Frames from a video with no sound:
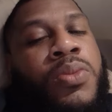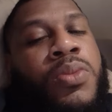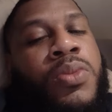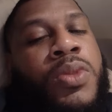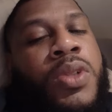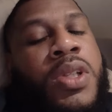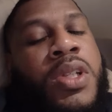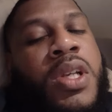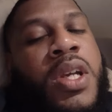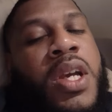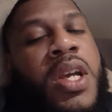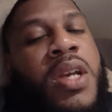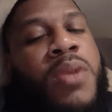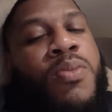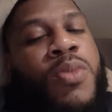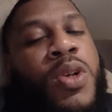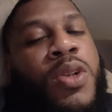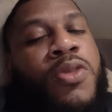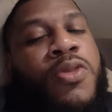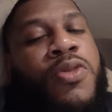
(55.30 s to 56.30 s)
Because it ain't
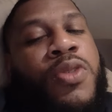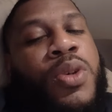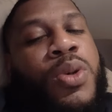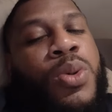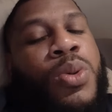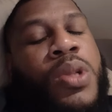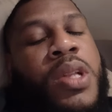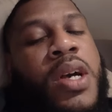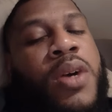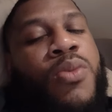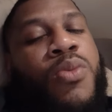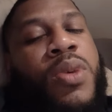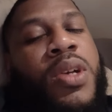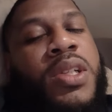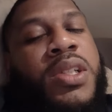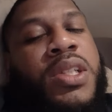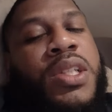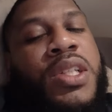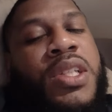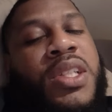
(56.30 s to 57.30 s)
much feel like
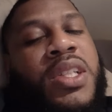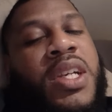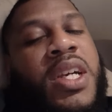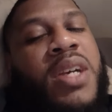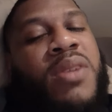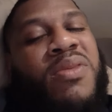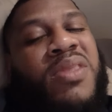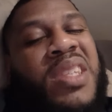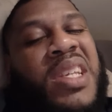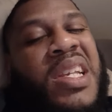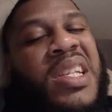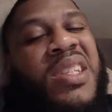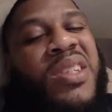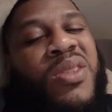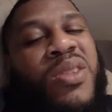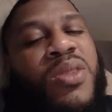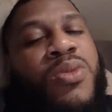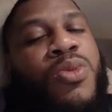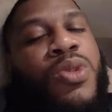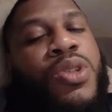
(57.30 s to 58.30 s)
Wesley Snipes,
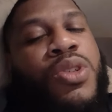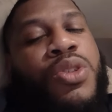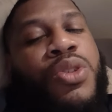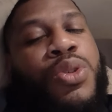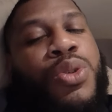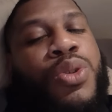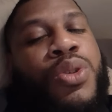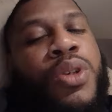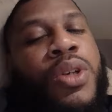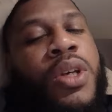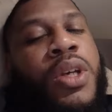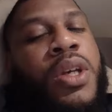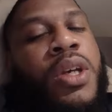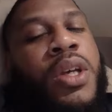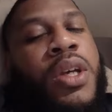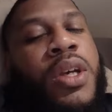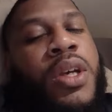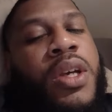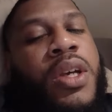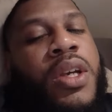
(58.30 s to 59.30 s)
Denzel Washington,
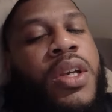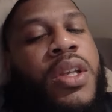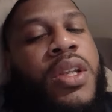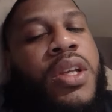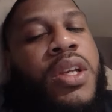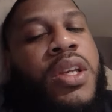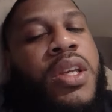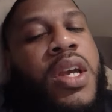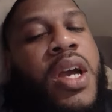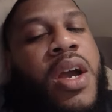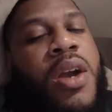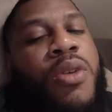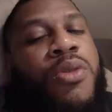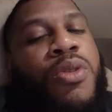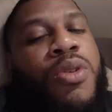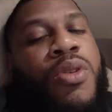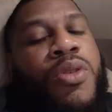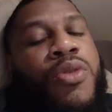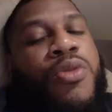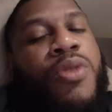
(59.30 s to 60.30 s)
in the
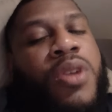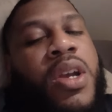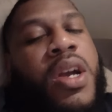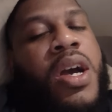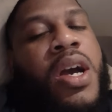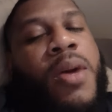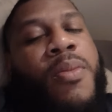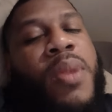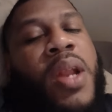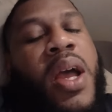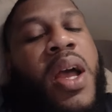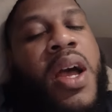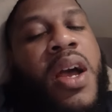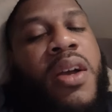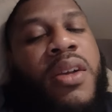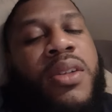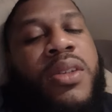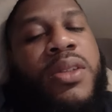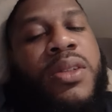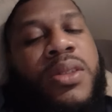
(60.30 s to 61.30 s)
category of great black
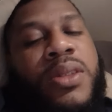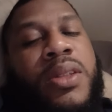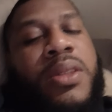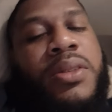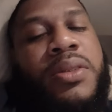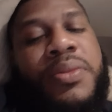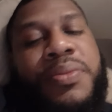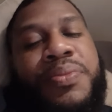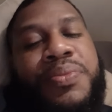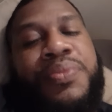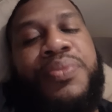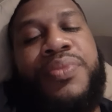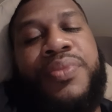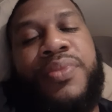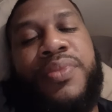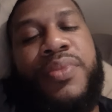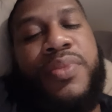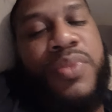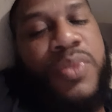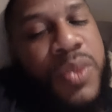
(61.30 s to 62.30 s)
actors.
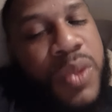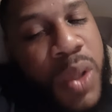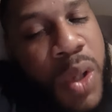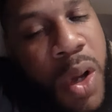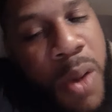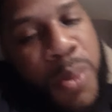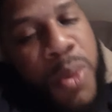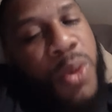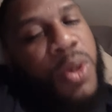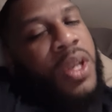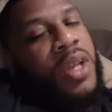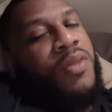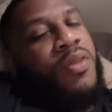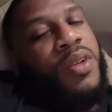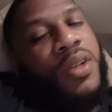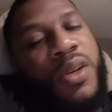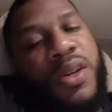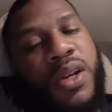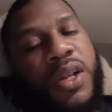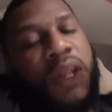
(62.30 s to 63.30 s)
Can't put
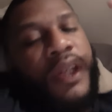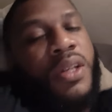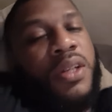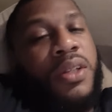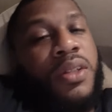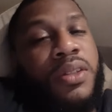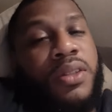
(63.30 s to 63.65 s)
Kevin Hart in.